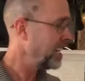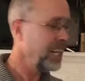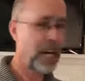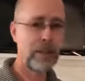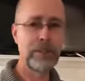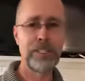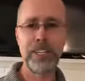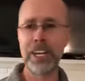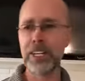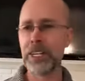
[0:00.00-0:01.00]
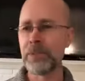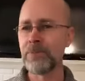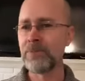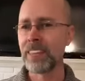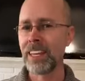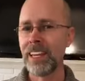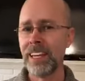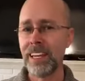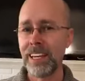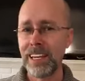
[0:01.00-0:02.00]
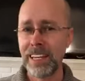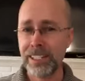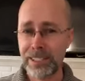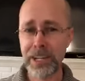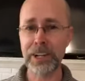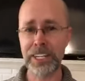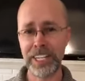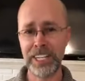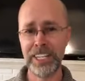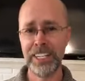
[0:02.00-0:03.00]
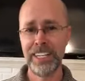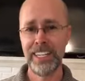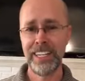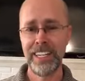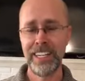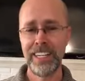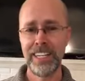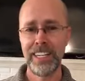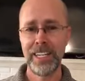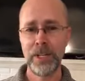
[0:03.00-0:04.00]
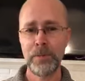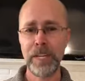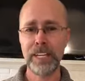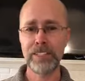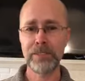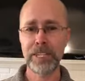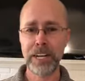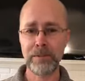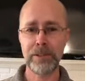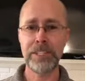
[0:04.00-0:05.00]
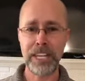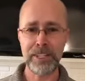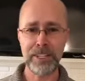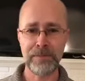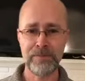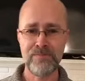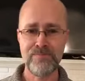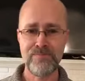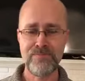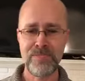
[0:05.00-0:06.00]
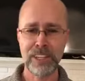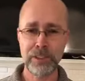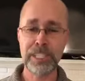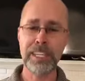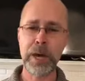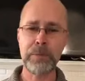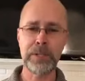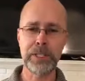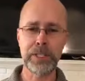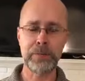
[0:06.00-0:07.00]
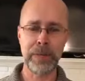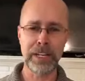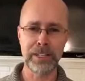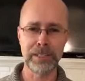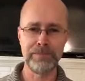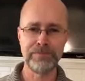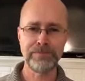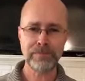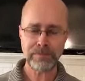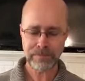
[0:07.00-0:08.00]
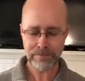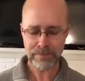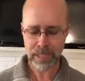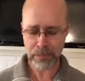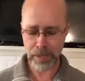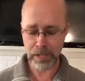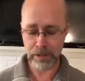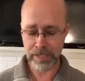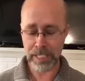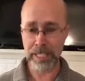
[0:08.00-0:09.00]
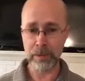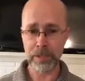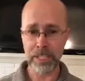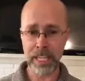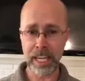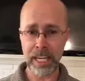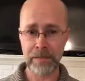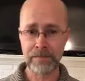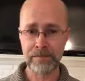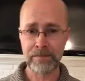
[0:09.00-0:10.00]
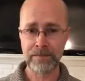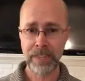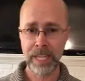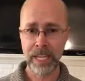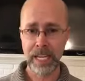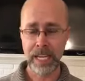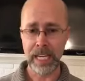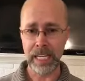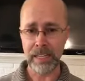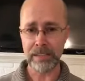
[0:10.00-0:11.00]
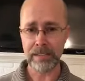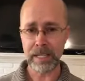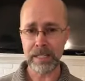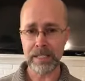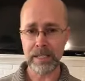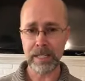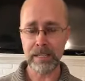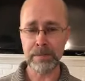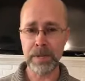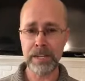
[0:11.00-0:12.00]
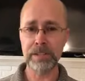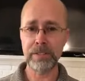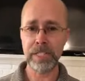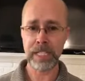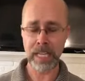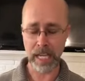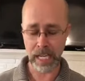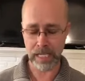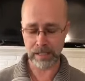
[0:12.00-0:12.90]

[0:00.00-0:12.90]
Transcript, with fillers: And all of a sudden, it's there again because of the conversation. So this happened to this butler. This Butler sitting there with the king, and he's he's he's ministering to the king.